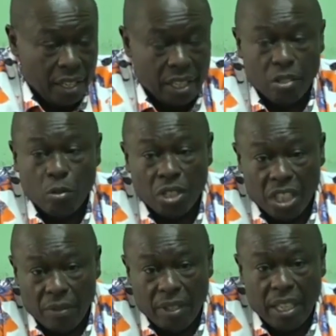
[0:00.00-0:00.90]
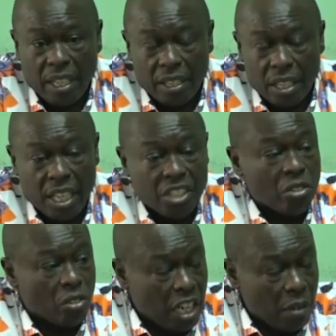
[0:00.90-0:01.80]
that whatever the
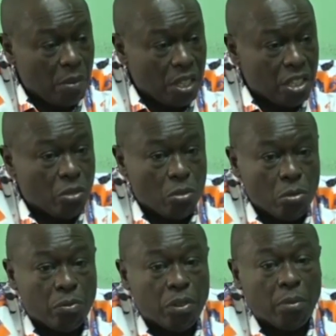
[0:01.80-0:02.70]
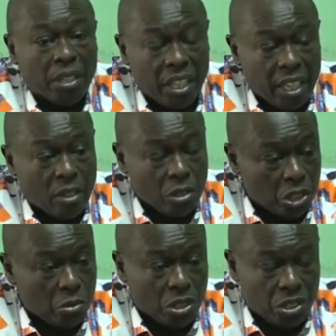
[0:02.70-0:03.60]
national government needs to do for Mathira
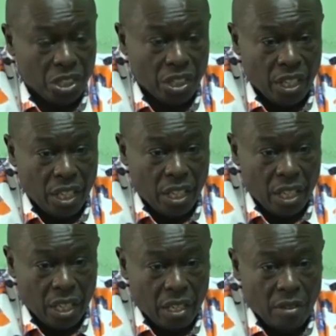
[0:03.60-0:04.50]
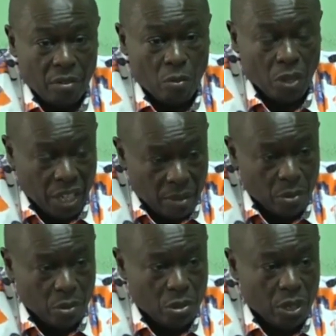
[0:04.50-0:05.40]
constituency,
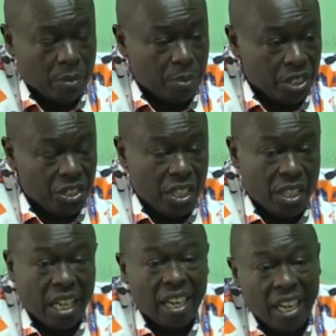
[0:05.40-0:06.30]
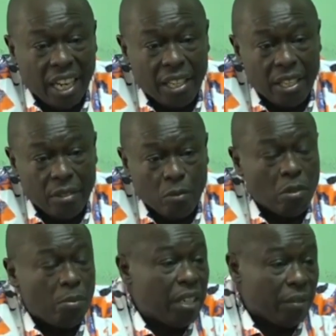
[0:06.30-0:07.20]
William Ruto, our president, and I
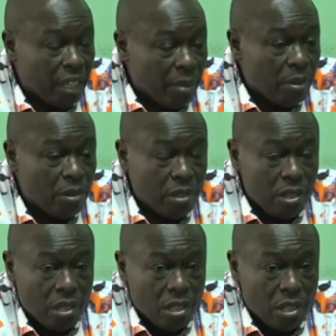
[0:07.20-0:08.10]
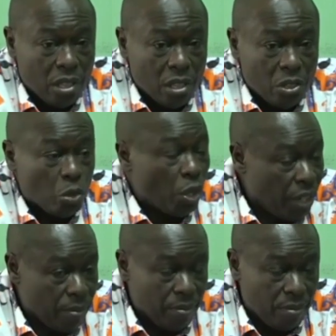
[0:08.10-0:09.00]
will be available to
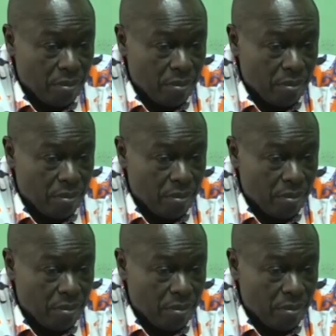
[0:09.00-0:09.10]
him.